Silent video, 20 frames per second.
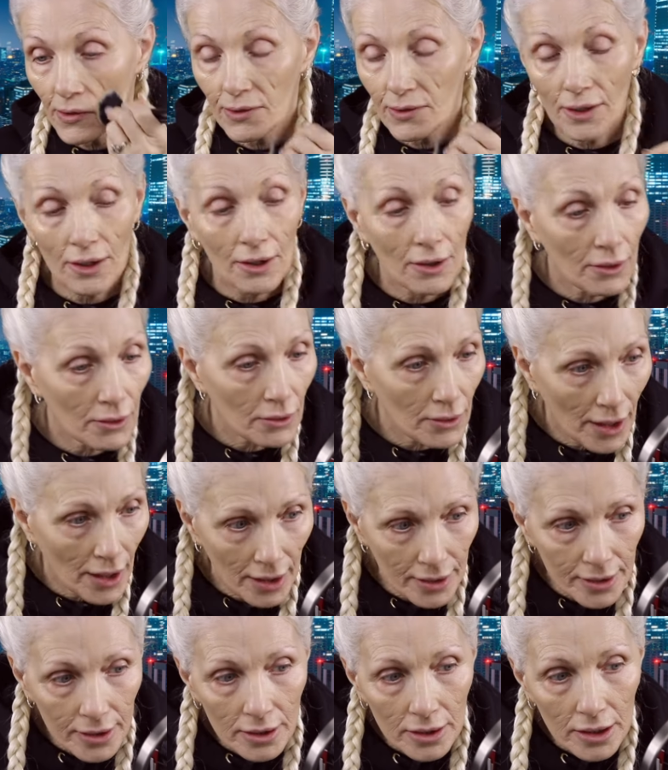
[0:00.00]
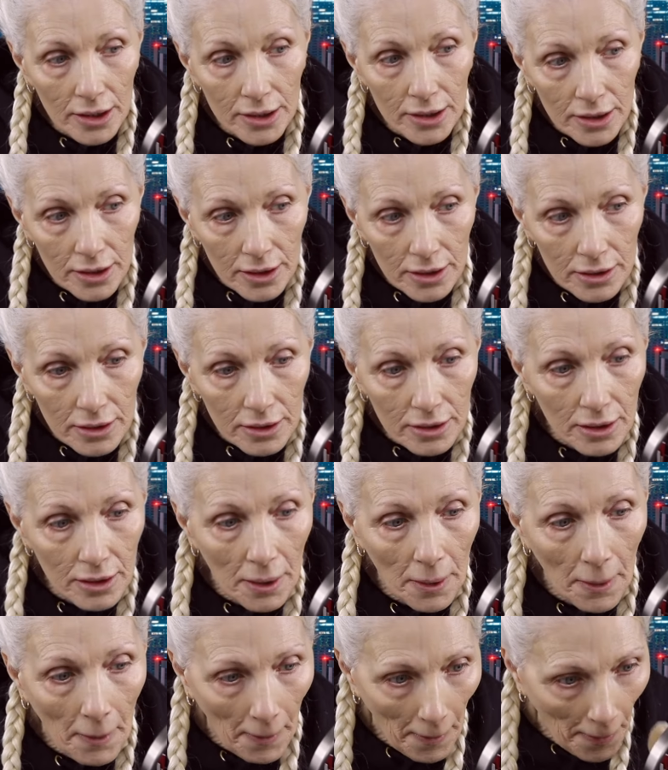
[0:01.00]
So, how do you like it?
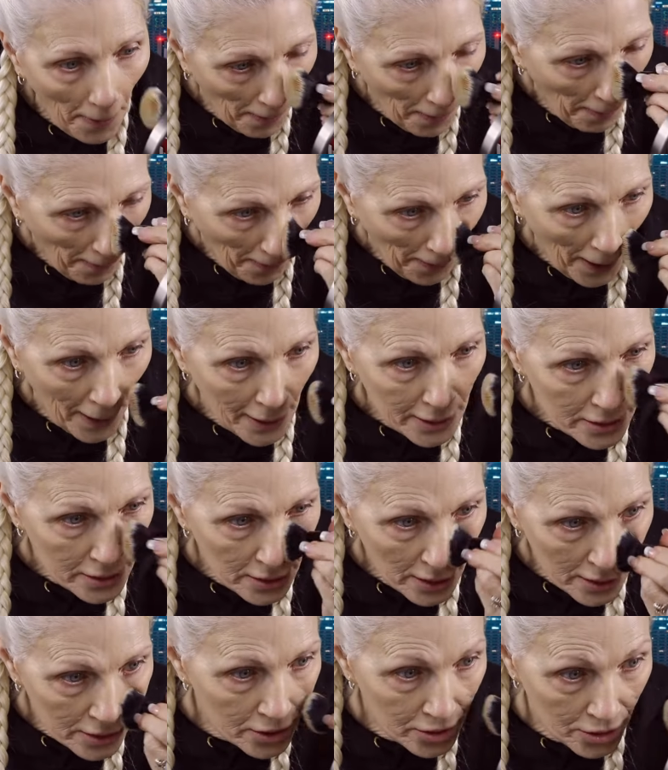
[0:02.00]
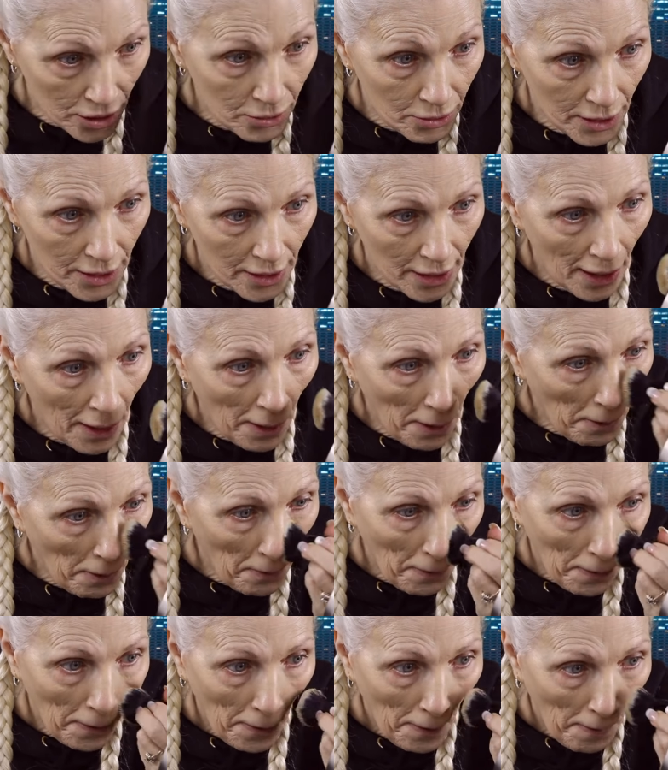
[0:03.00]
It's, it's dewy now.
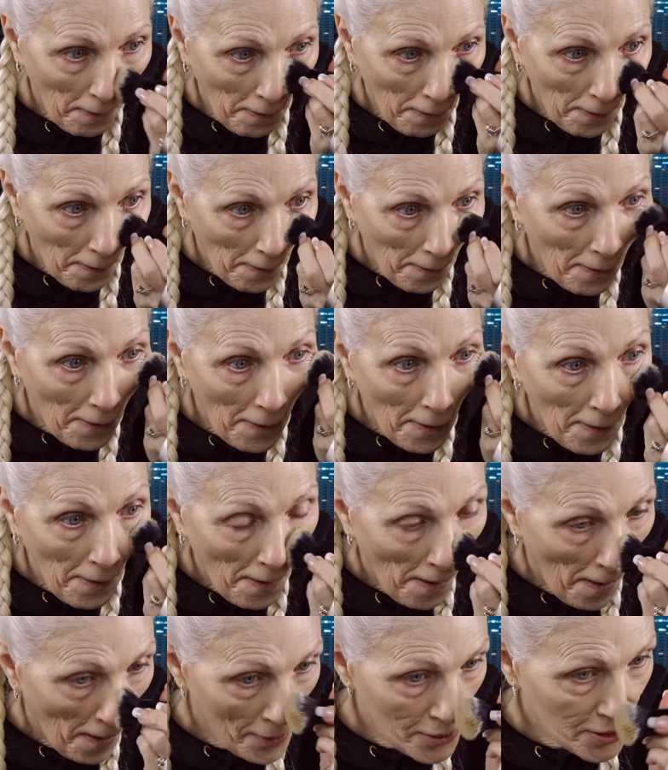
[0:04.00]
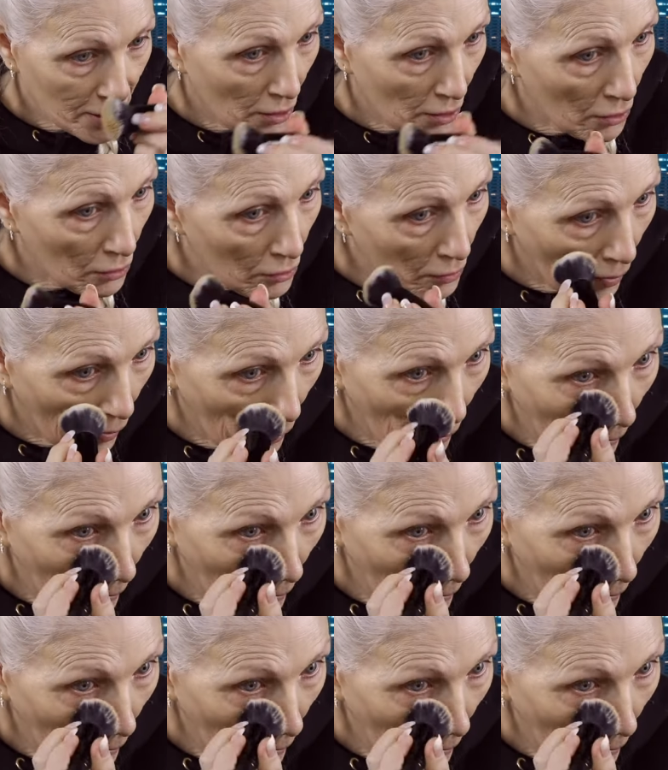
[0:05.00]
So,